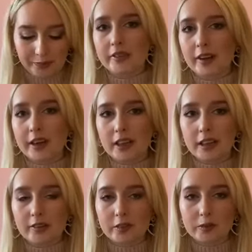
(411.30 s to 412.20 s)
Finally,
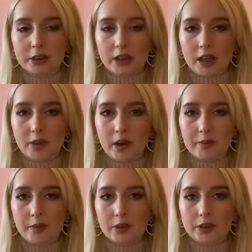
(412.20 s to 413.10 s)
from Chanel, I
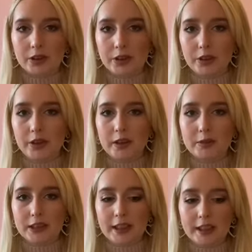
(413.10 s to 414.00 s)
bought two
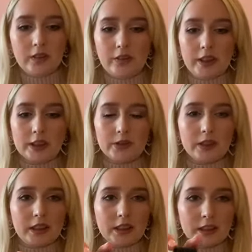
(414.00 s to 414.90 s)
lipsticks. This
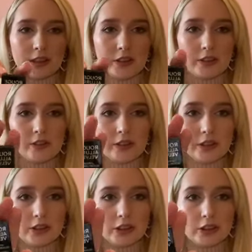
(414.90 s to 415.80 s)
one is the
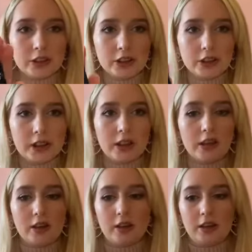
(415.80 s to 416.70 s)
Rouge
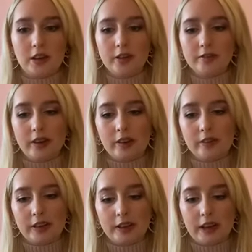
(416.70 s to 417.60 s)
Allure
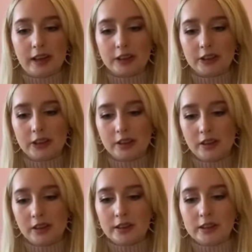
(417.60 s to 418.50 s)
Velvet Collection.
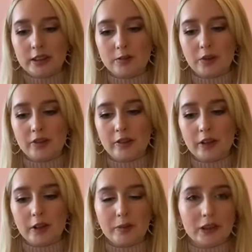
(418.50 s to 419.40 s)
This is more of a
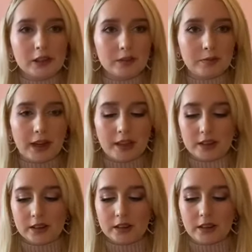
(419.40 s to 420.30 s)
luminous
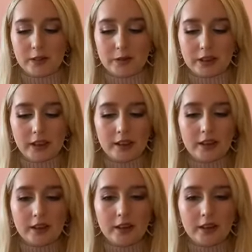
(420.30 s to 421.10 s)
matte lipstick.